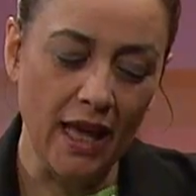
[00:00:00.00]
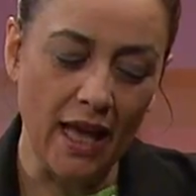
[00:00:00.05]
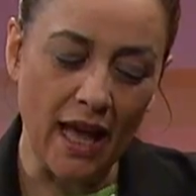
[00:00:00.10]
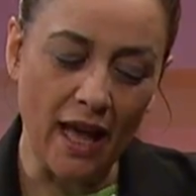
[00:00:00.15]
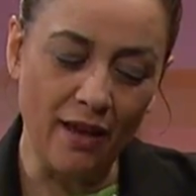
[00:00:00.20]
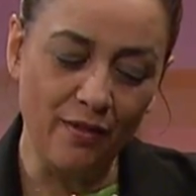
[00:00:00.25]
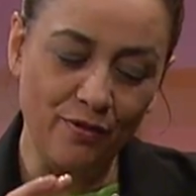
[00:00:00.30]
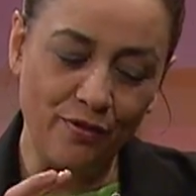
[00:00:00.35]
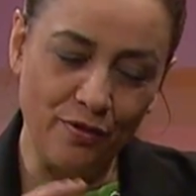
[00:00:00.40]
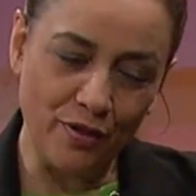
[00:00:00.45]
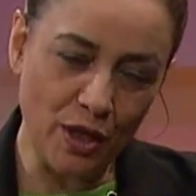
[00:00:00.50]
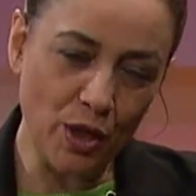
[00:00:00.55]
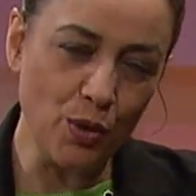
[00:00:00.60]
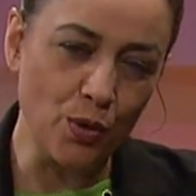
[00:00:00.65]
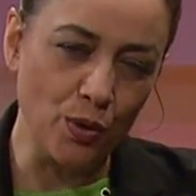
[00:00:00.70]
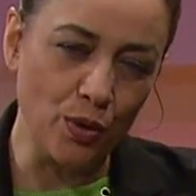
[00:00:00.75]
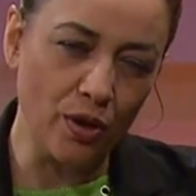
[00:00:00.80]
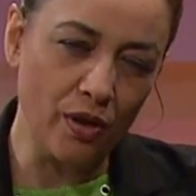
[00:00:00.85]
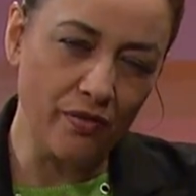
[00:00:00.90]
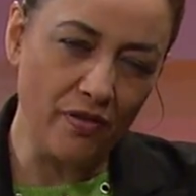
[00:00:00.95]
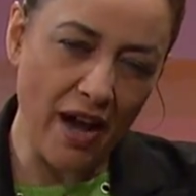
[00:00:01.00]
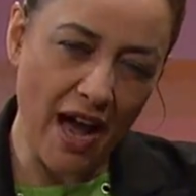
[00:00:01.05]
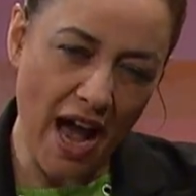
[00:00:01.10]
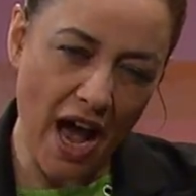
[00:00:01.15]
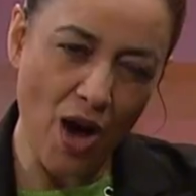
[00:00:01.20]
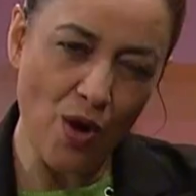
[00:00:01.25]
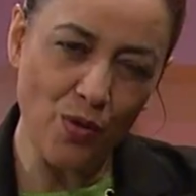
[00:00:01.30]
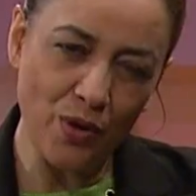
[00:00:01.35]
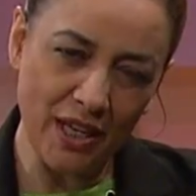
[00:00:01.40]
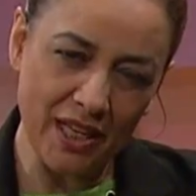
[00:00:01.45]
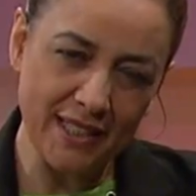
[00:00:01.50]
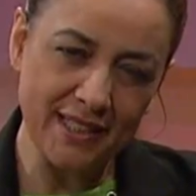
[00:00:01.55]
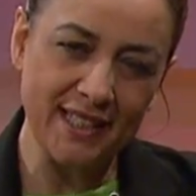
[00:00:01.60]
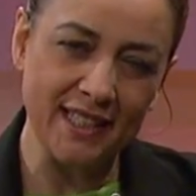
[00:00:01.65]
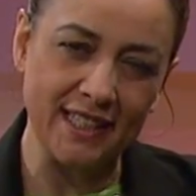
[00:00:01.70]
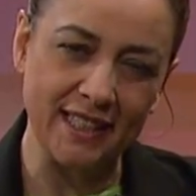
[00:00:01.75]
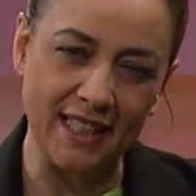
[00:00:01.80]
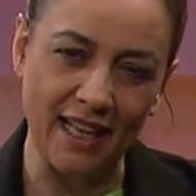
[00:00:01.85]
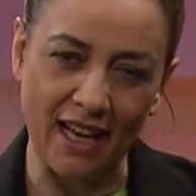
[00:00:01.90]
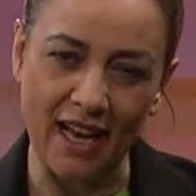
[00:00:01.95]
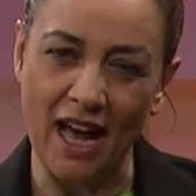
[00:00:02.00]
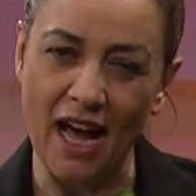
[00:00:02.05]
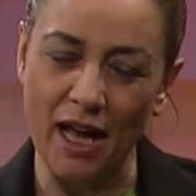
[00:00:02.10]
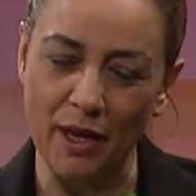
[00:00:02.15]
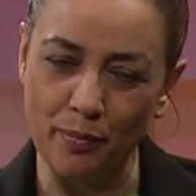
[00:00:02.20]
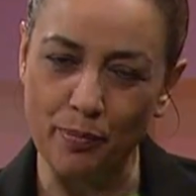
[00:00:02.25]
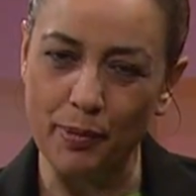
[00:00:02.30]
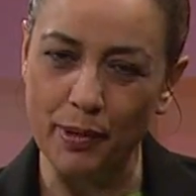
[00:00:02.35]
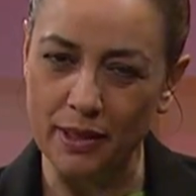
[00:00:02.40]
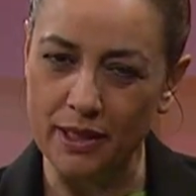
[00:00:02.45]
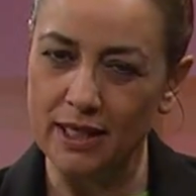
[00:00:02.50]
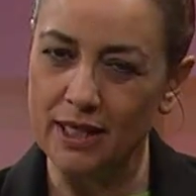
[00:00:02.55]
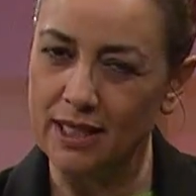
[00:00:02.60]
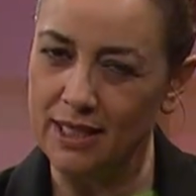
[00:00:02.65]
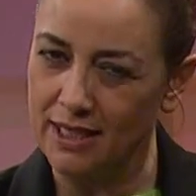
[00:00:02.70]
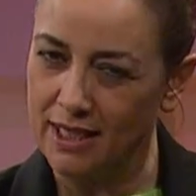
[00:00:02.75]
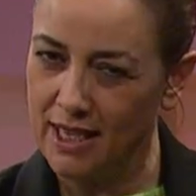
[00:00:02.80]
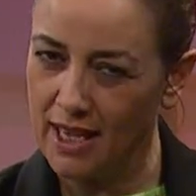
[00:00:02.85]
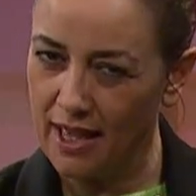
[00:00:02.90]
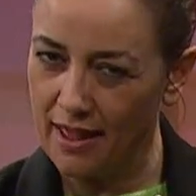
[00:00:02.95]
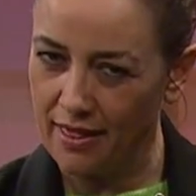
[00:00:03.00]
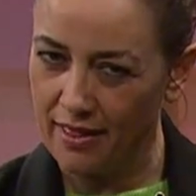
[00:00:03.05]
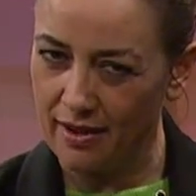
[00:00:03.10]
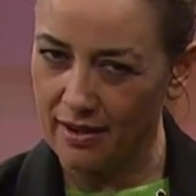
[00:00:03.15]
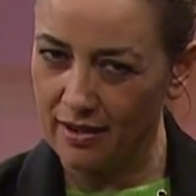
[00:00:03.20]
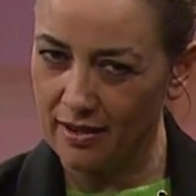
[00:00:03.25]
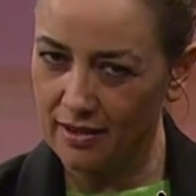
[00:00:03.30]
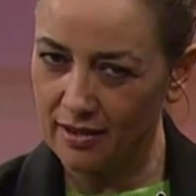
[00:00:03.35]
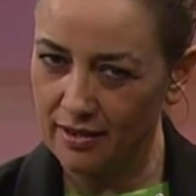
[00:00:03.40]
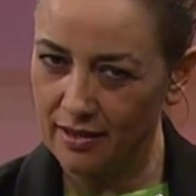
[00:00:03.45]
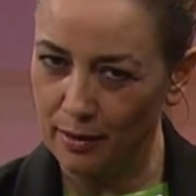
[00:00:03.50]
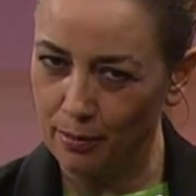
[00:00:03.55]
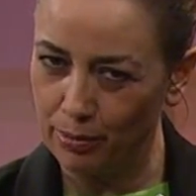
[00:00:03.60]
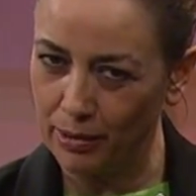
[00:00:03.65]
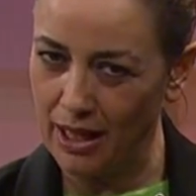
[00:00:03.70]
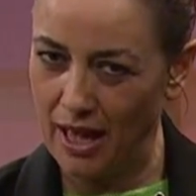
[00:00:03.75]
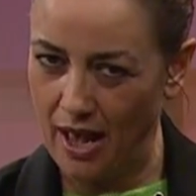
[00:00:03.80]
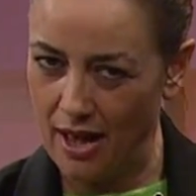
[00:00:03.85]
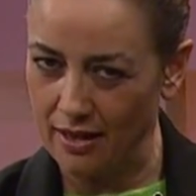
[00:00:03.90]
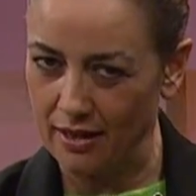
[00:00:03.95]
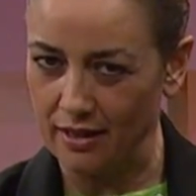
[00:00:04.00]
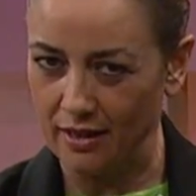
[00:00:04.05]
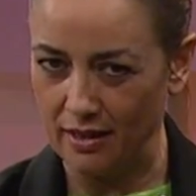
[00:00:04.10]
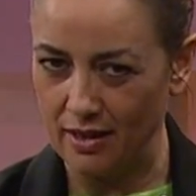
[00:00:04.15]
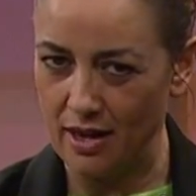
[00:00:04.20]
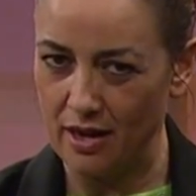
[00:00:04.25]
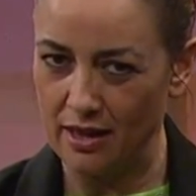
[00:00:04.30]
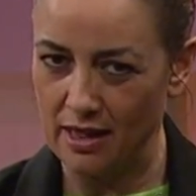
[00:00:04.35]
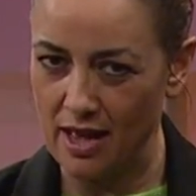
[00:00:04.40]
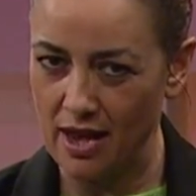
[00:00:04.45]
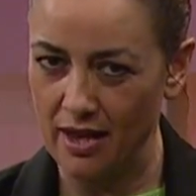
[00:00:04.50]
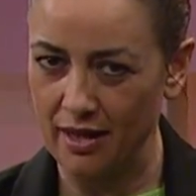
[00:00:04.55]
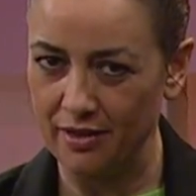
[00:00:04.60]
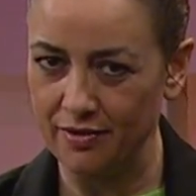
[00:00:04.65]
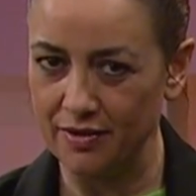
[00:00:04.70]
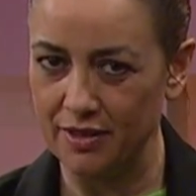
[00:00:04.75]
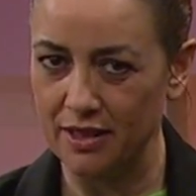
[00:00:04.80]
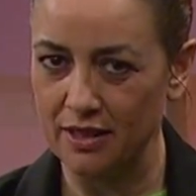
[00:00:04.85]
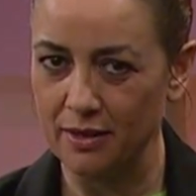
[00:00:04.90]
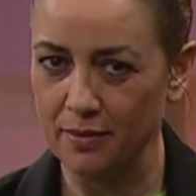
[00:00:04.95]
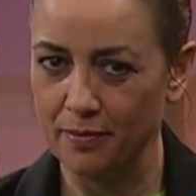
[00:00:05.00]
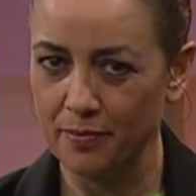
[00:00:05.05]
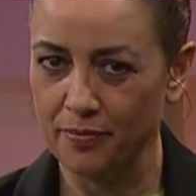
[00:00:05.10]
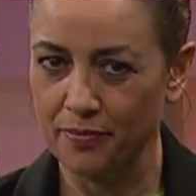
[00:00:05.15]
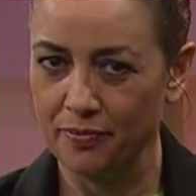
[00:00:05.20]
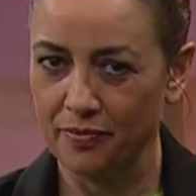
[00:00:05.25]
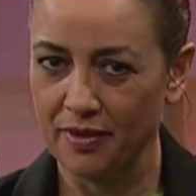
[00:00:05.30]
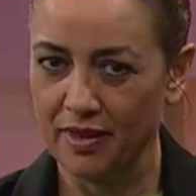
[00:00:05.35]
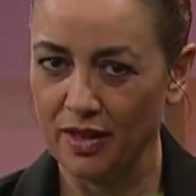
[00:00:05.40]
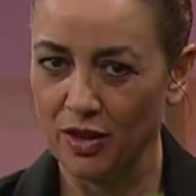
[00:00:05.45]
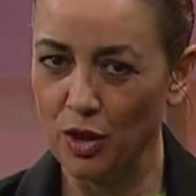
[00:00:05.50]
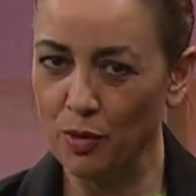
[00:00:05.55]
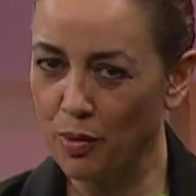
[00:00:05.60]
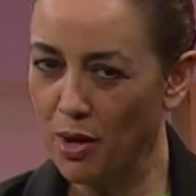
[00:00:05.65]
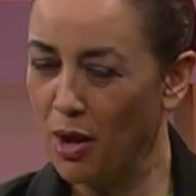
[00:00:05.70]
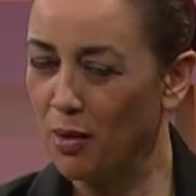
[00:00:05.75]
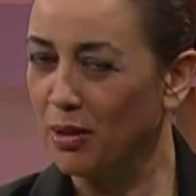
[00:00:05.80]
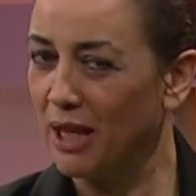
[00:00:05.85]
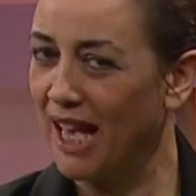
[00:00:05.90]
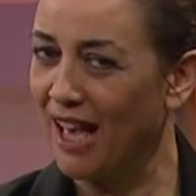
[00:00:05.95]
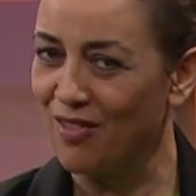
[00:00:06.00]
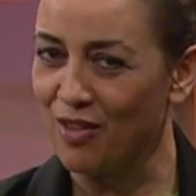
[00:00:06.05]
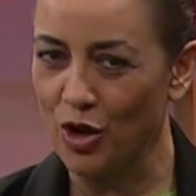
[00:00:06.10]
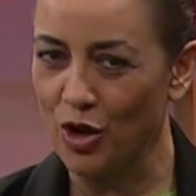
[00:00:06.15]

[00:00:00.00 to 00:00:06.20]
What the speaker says: a view of how is it that God puts together the plan in our lives. You probably have